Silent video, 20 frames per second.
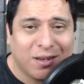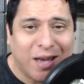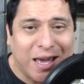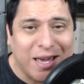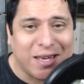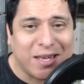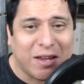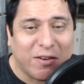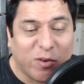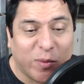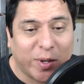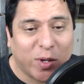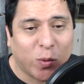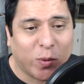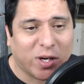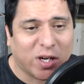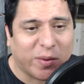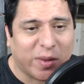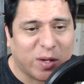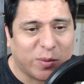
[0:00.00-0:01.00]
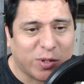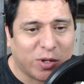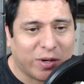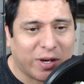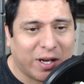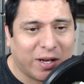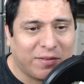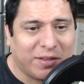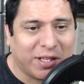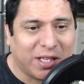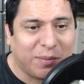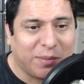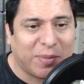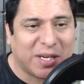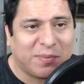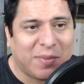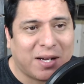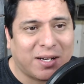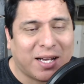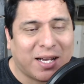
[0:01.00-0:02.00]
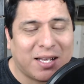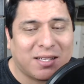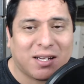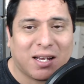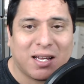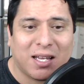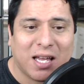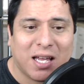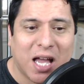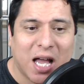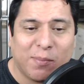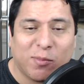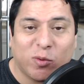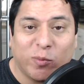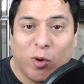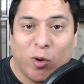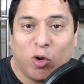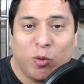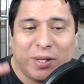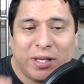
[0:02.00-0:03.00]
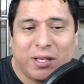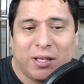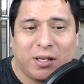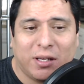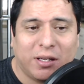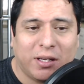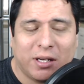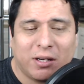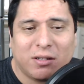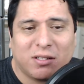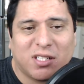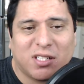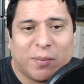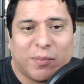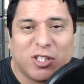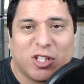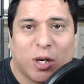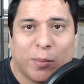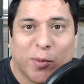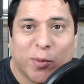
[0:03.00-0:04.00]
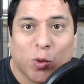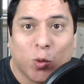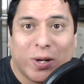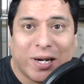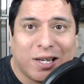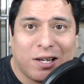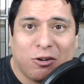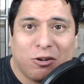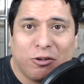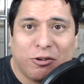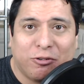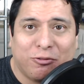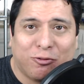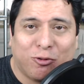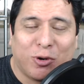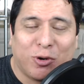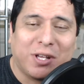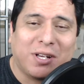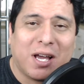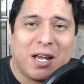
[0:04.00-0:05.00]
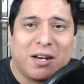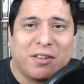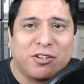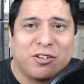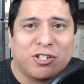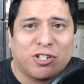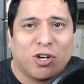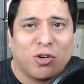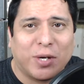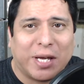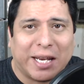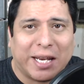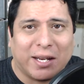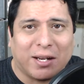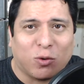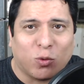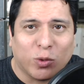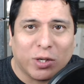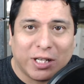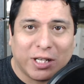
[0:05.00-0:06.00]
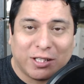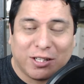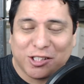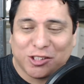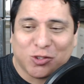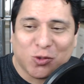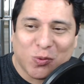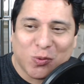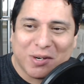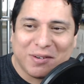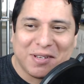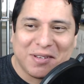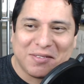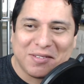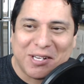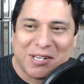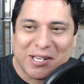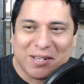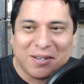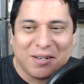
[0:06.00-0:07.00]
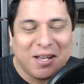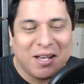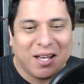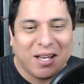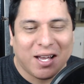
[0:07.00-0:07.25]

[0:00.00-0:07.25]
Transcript: Hey everybody, welcome to another episode of the Geek Bytes Podcast. I am Ramon Mejia here. It's episode number 149 of the show, getting really close to 150.